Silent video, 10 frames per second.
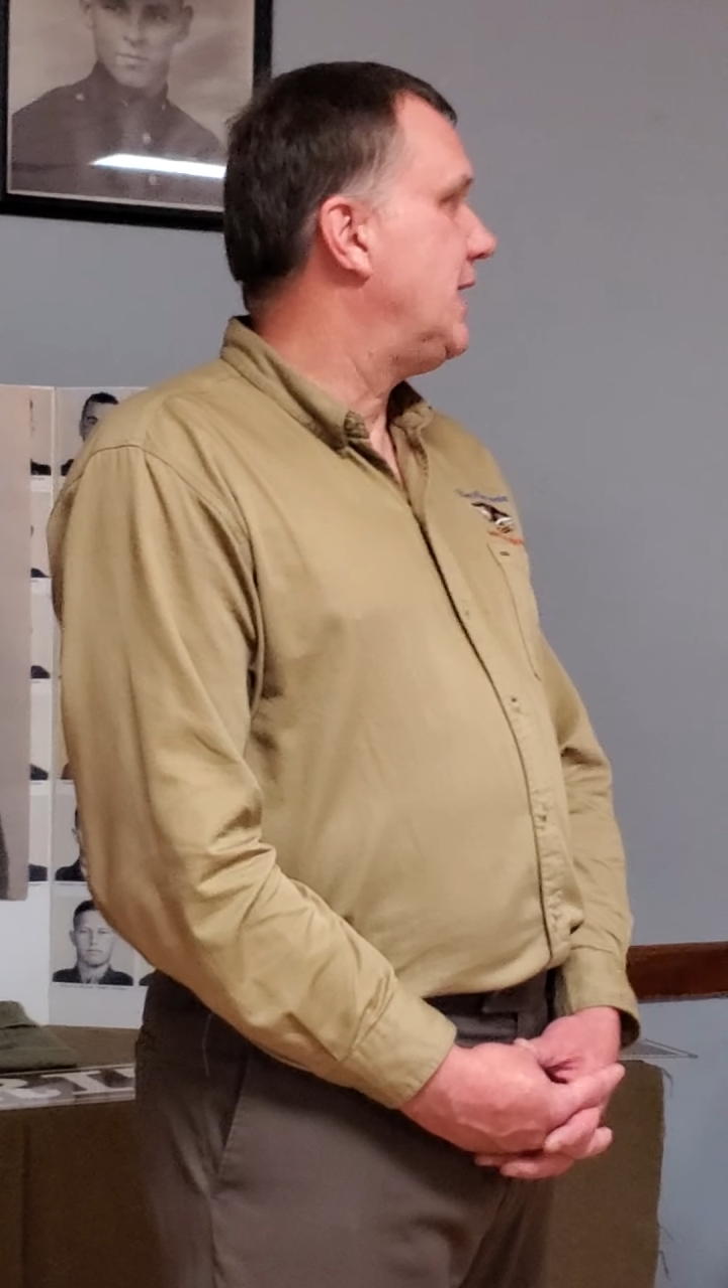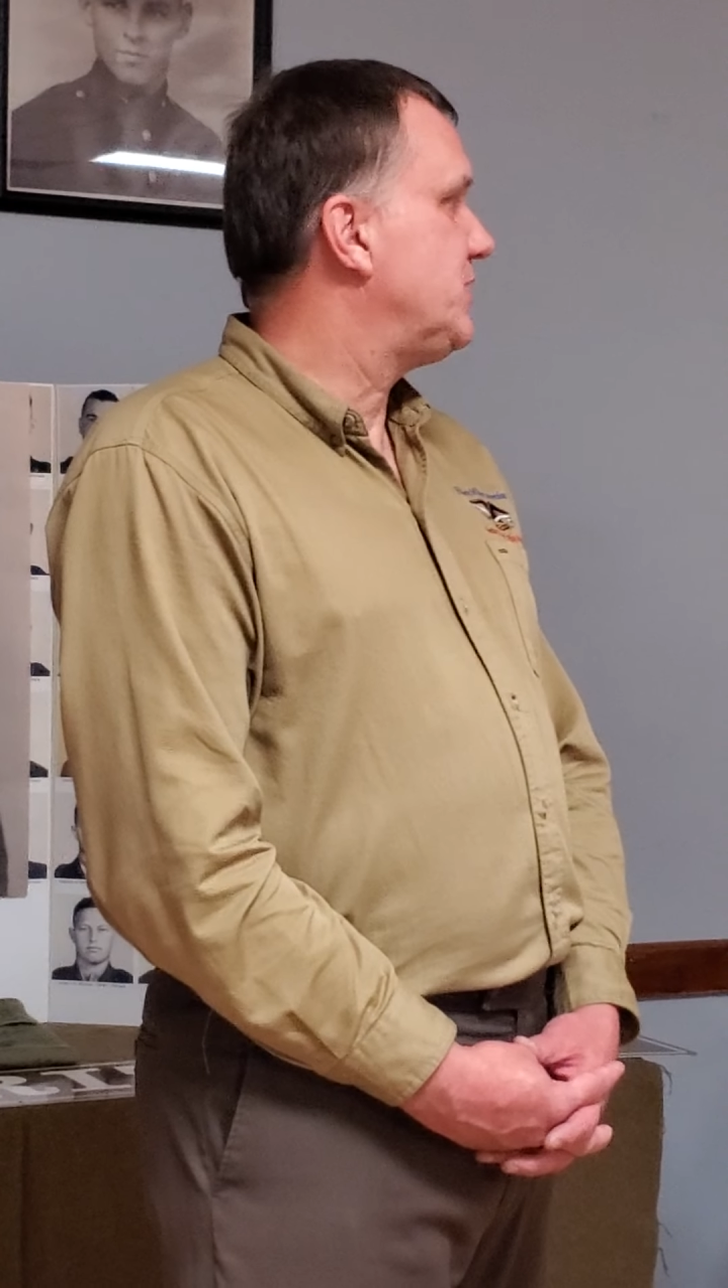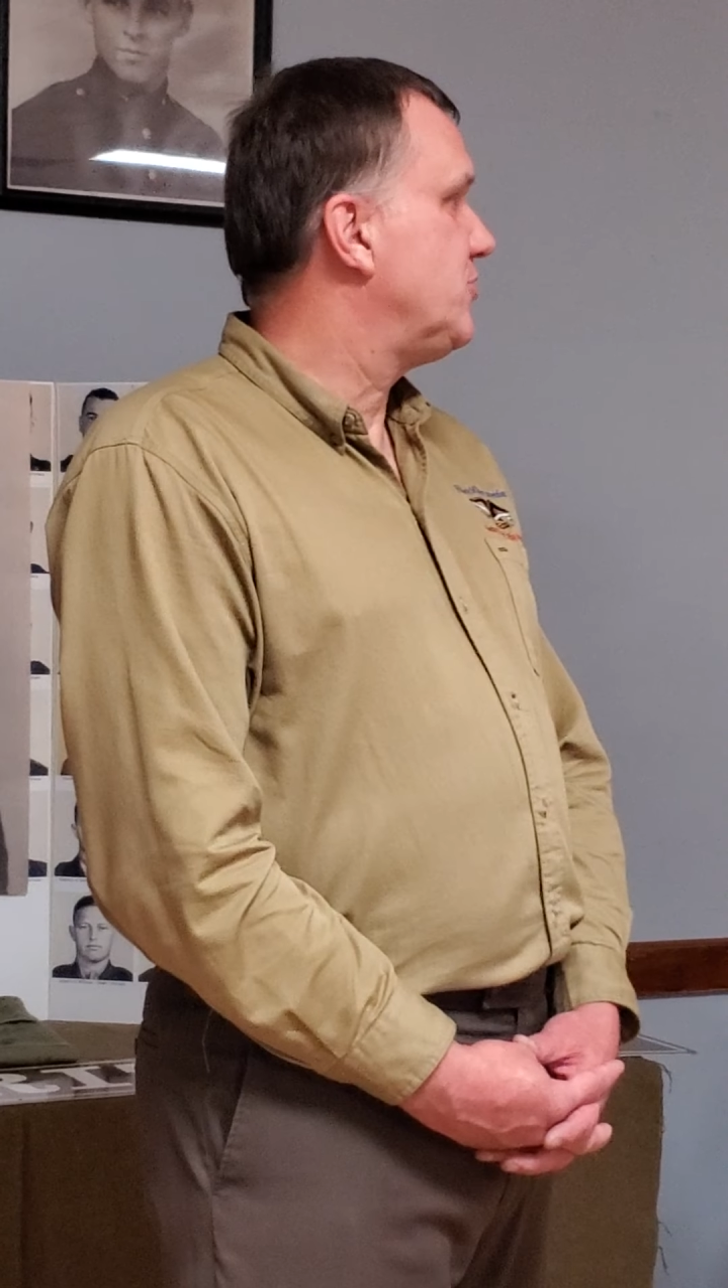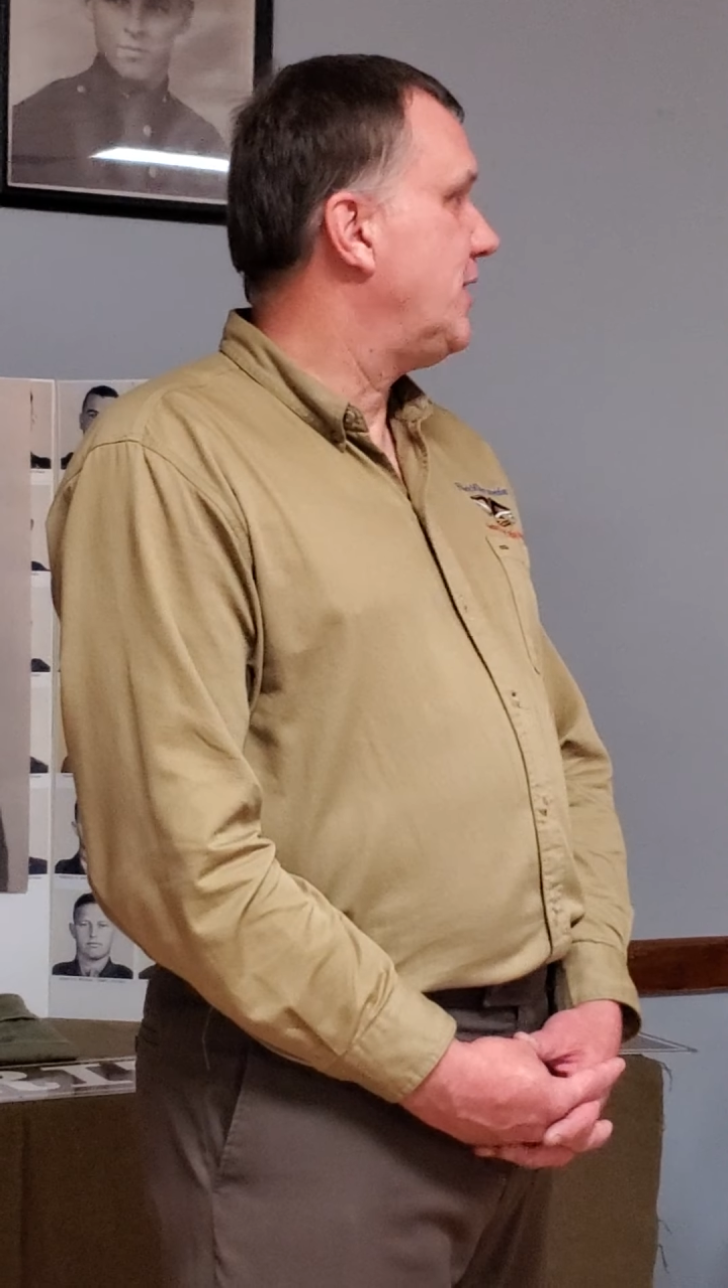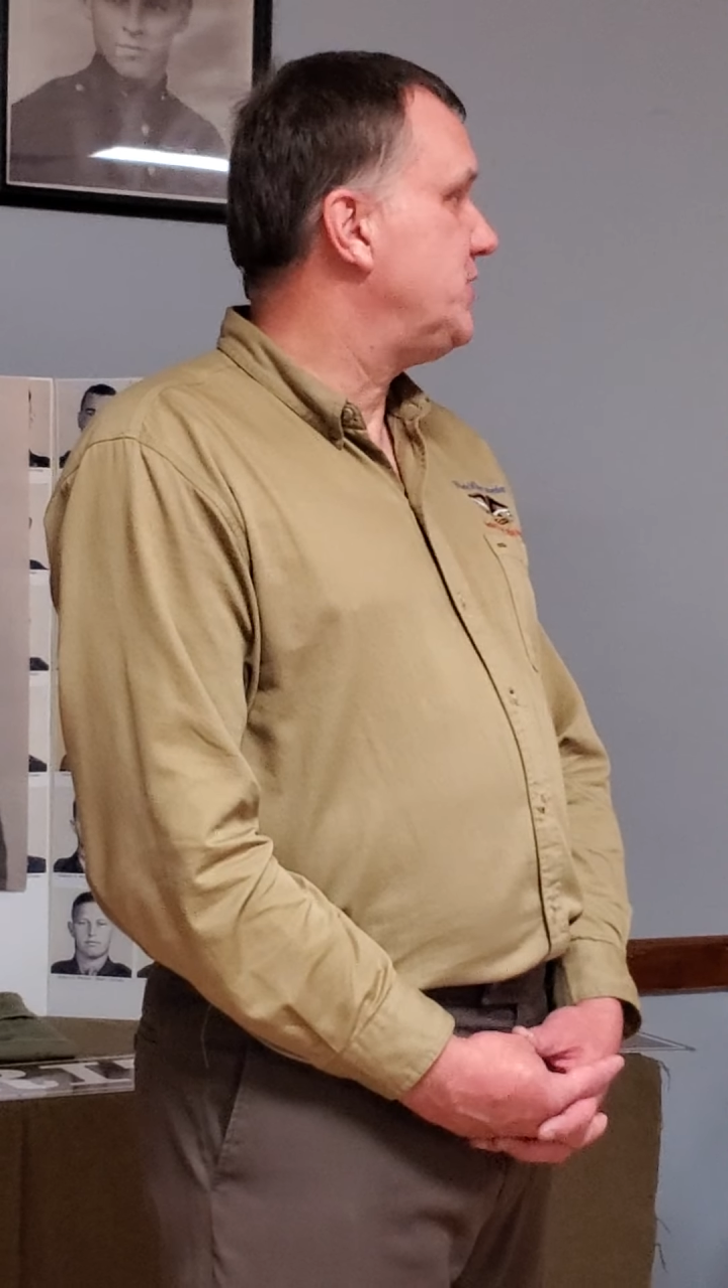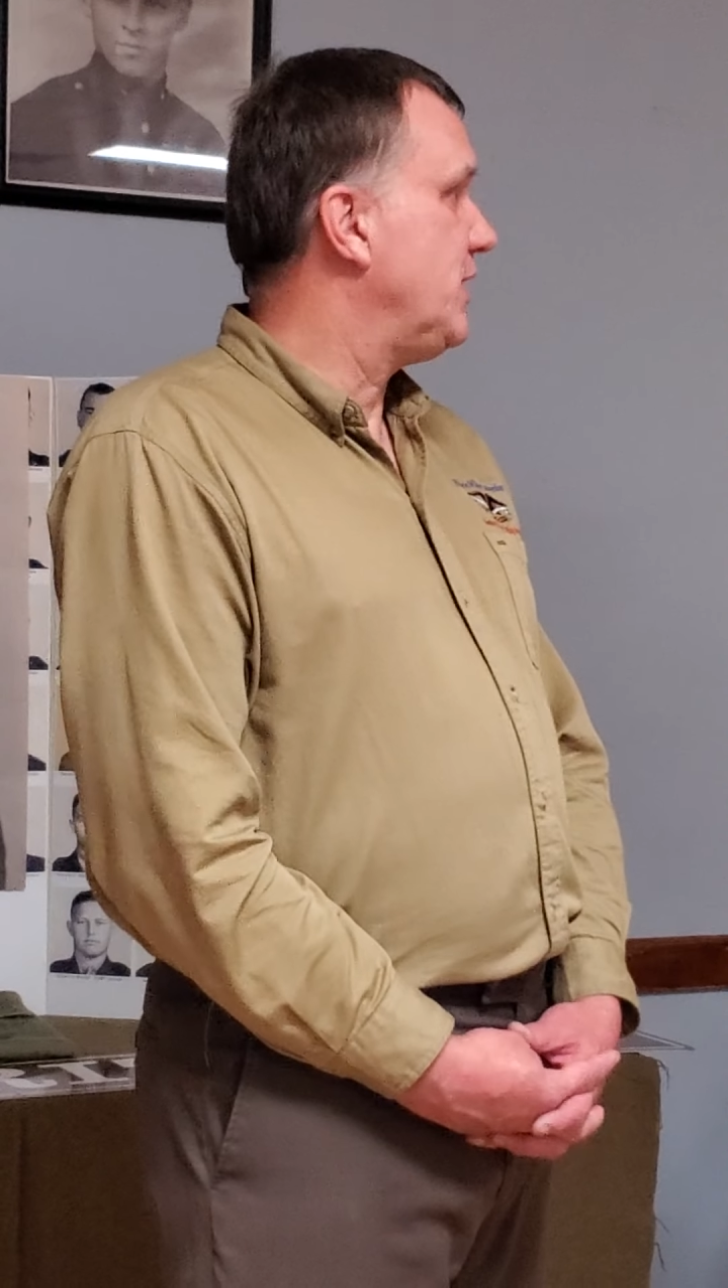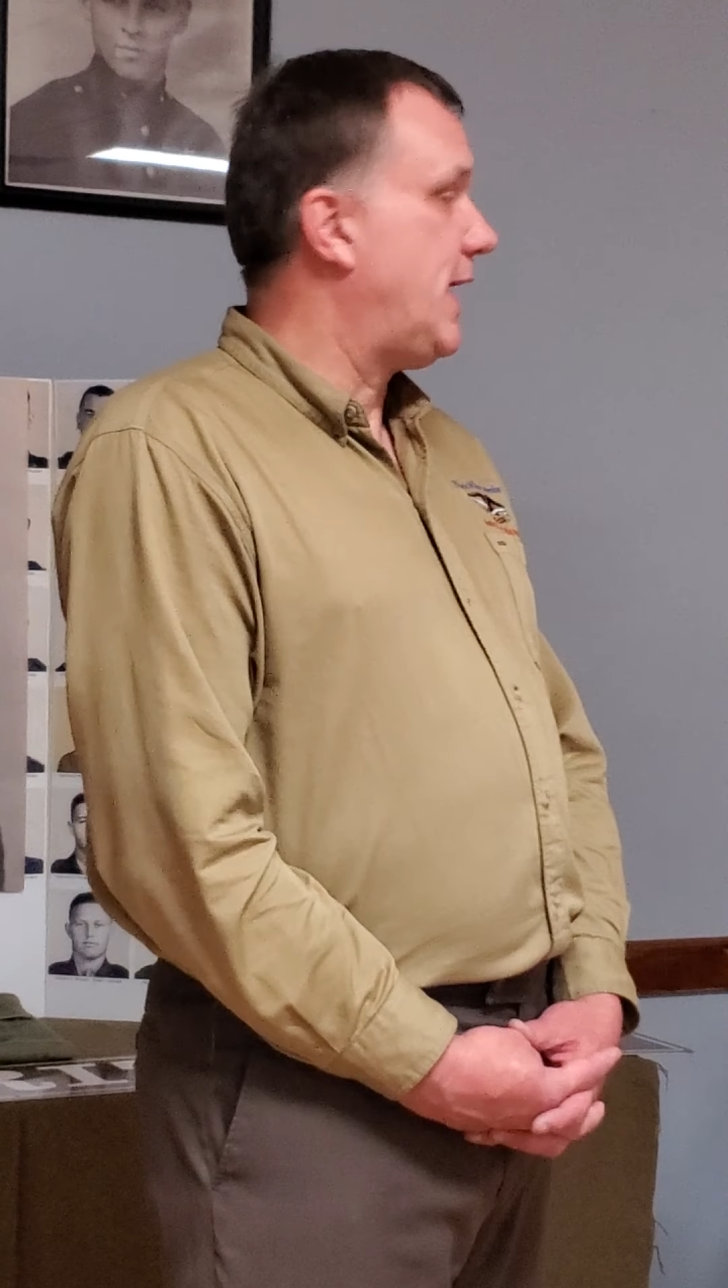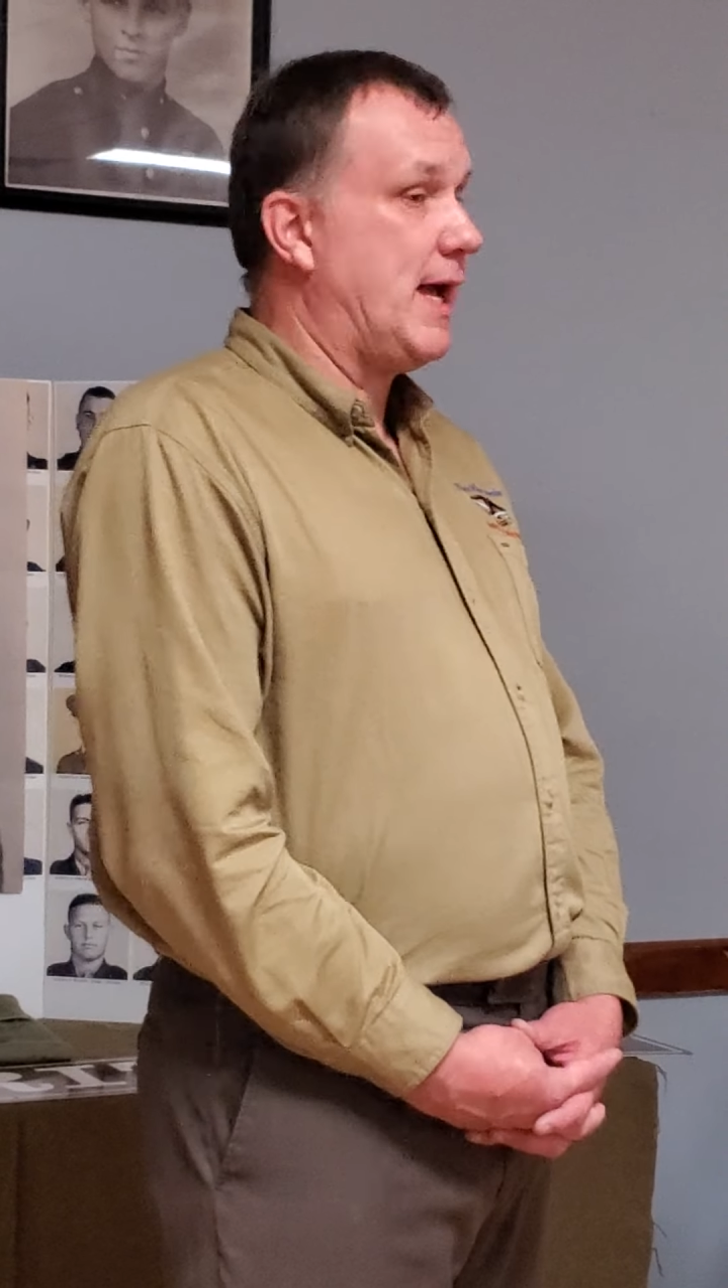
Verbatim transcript: concentration